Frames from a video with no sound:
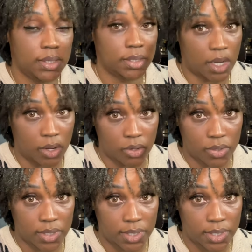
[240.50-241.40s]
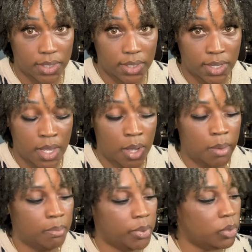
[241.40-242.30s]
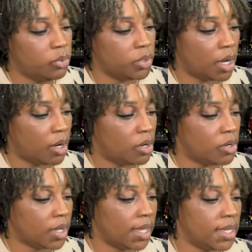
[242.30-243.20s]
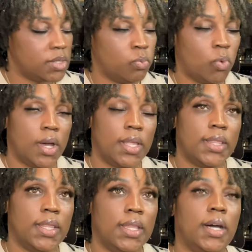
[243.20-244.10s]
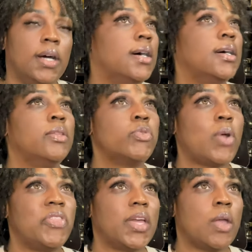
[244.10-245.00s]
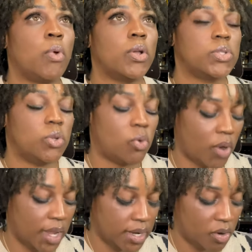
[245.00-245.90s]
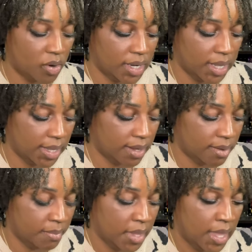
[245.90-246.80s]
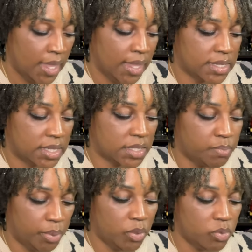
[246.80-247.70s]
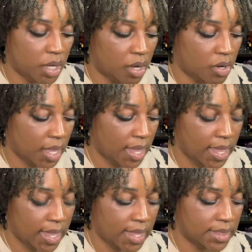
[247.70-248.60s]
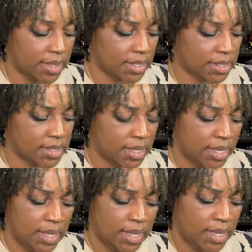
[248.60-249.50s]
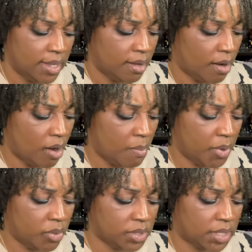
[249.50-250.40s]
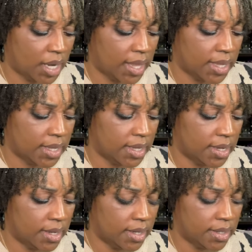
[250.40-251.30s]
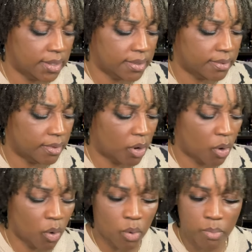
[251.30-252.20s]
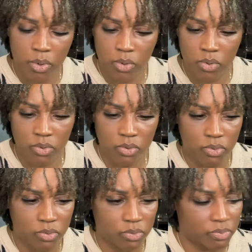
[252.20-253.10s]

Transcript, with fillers: Dog. Blue Dog is one, the reason why I think it works great on him is because Blue Dog had this almost like herbalness